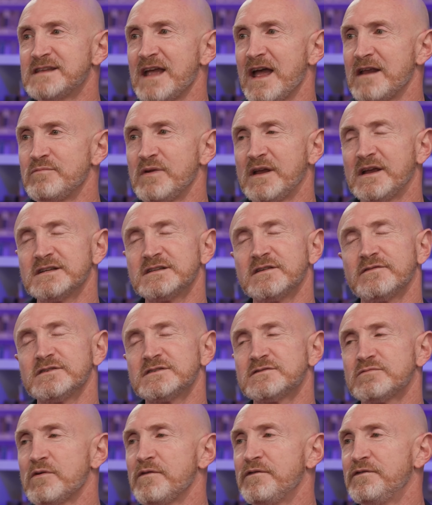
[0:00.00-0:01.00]
den because of
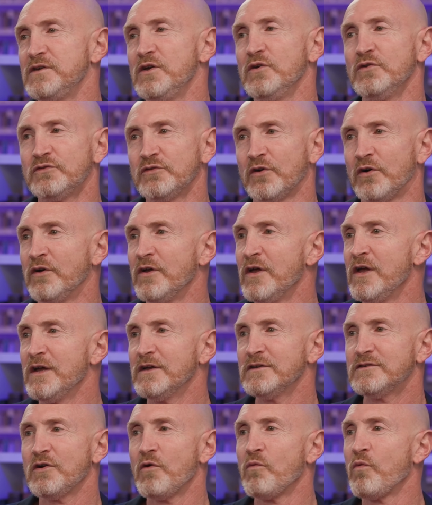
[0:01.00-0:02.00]
his refusal
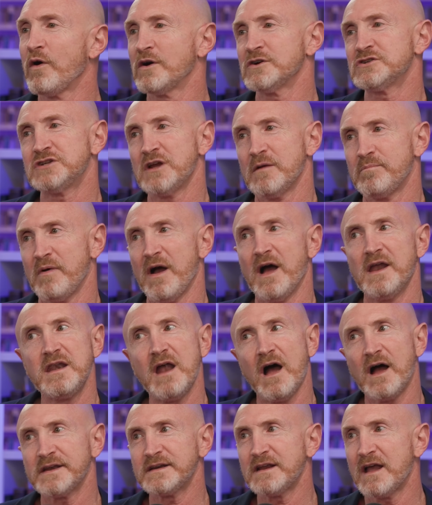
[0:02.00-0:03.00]
to worship a
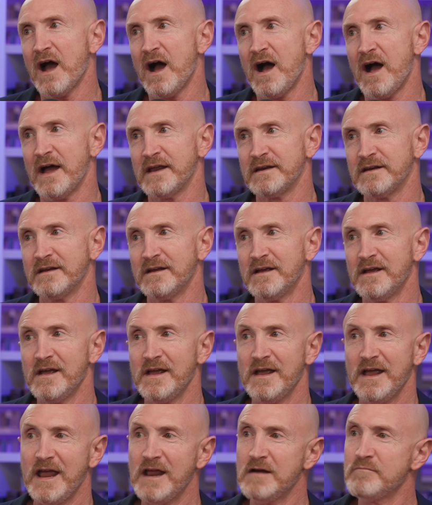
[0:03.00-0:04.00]
non-god.
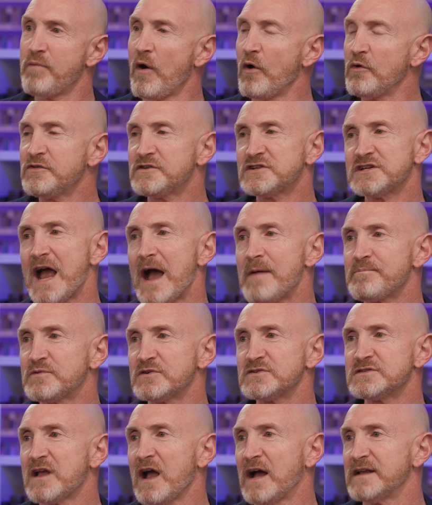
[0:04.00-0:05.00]
In both
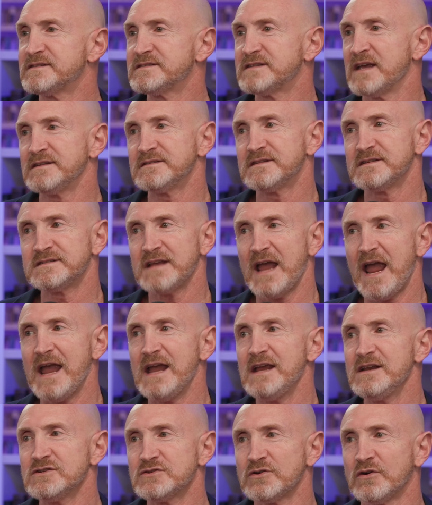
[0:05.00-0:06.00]
chapters, God sends his
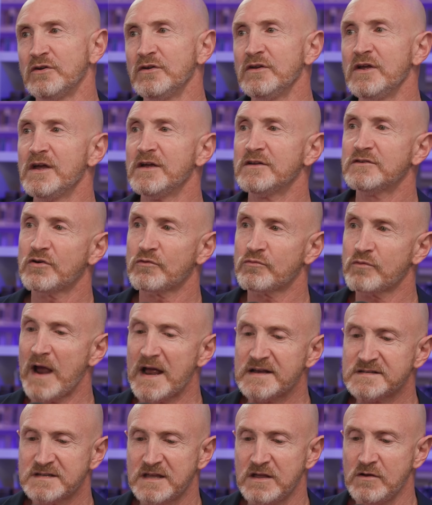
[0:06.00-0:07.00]
angel to
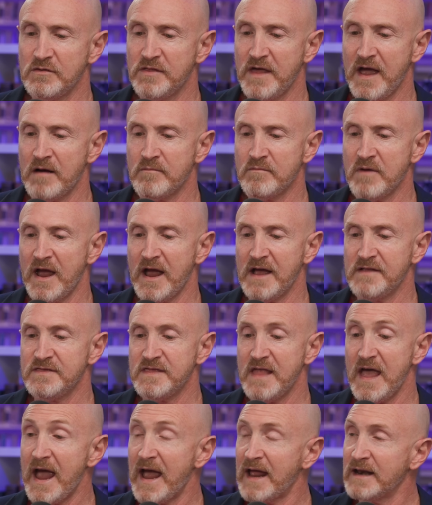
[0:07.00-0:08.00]
rescue them.
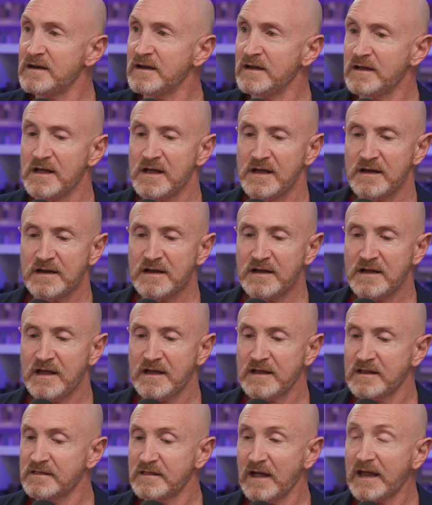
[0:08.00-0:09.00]
And then
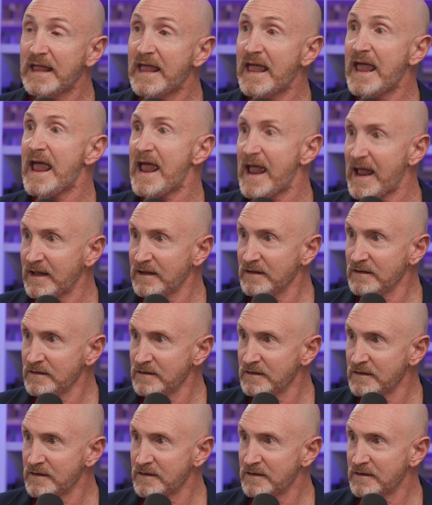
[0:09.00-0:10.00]
the king,
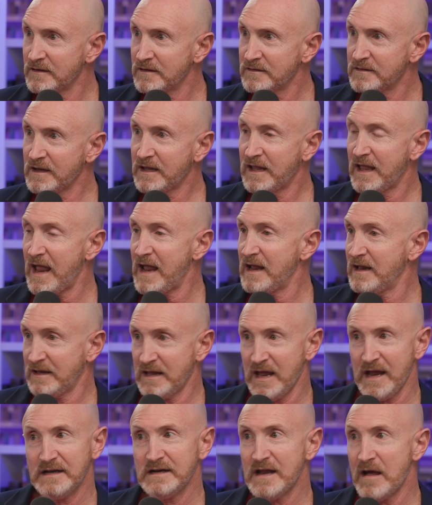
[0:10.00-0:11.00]

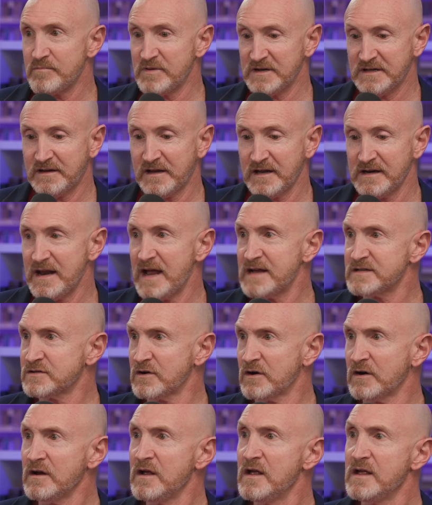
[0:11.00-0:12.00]
King
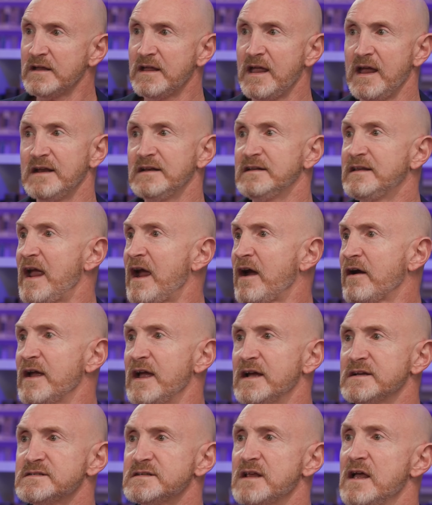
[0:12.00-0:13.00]
Nebuchadnezzar, King
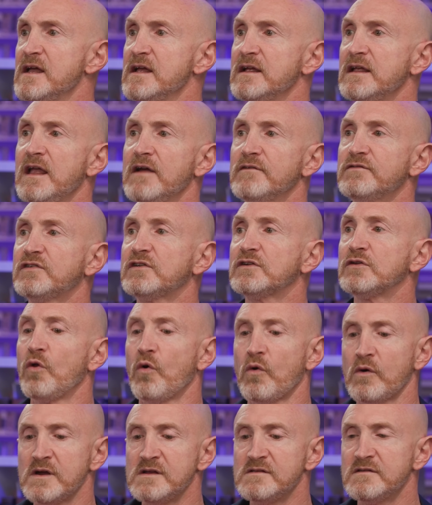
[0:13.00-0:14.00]
Darius, gives
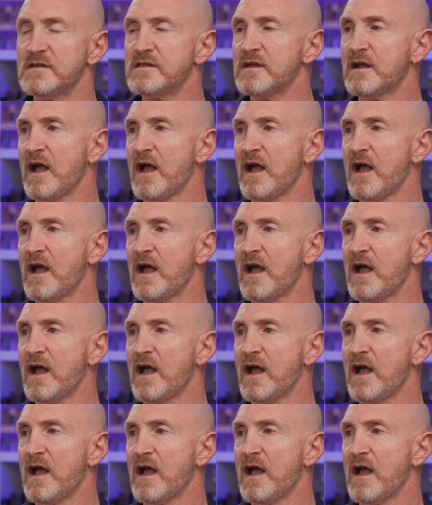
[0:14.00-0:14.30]
glory to the